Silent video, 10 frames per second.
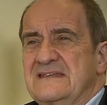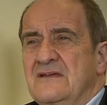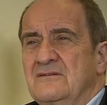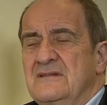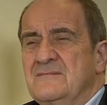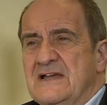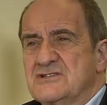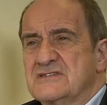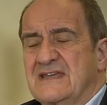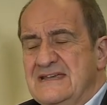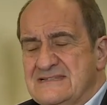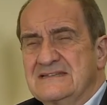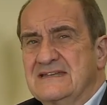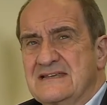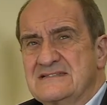very
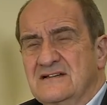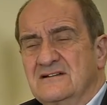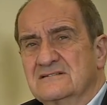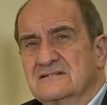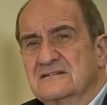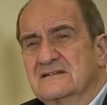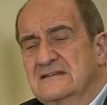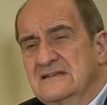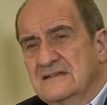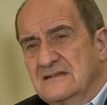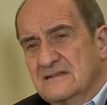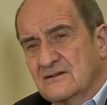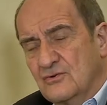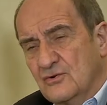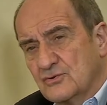interesting image
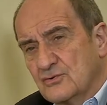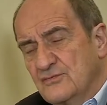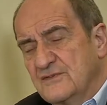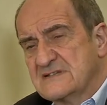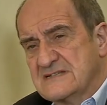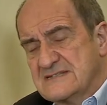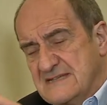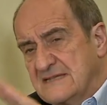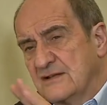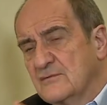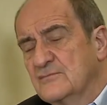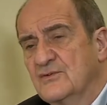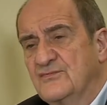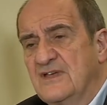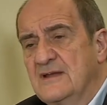which
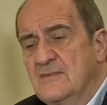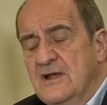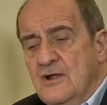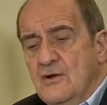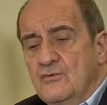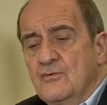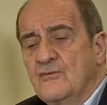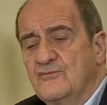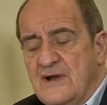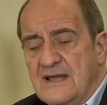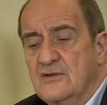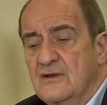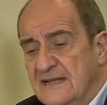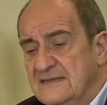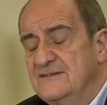flows through several films,
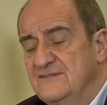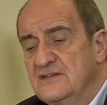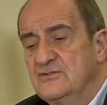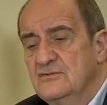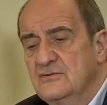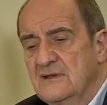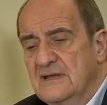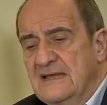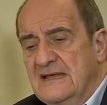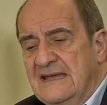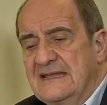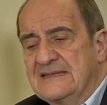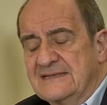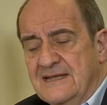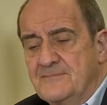whereby the
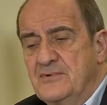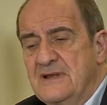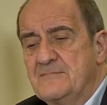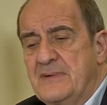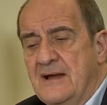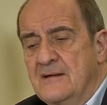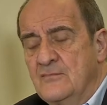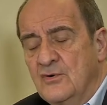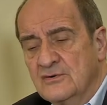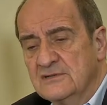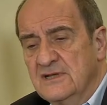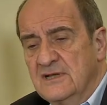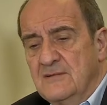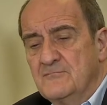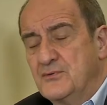individual is
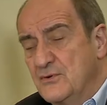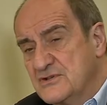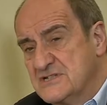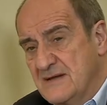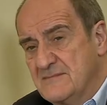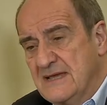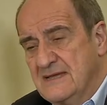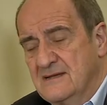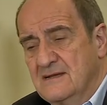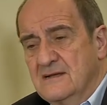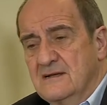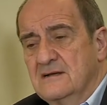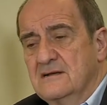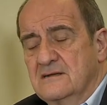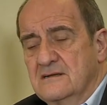struck by a
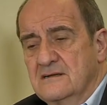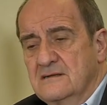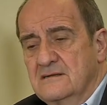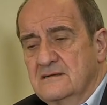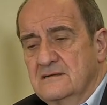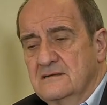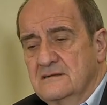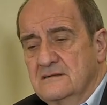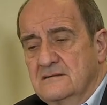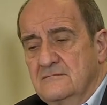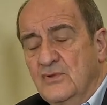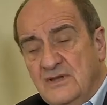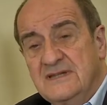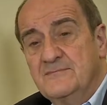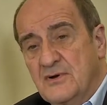world today which is
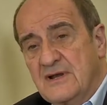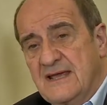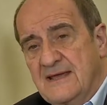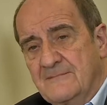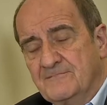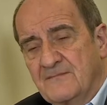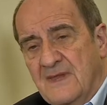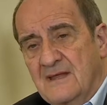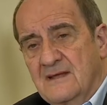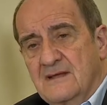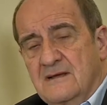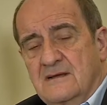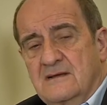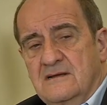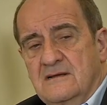so very
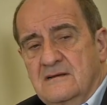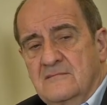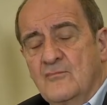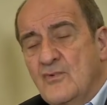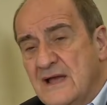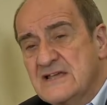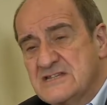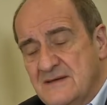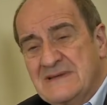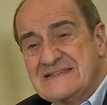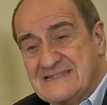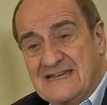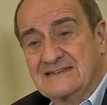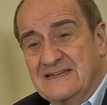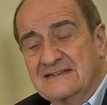contrasted, so very
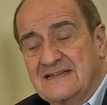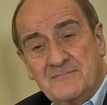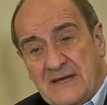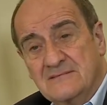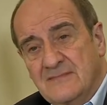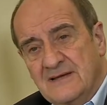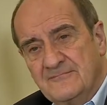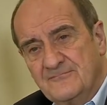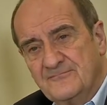uncertain.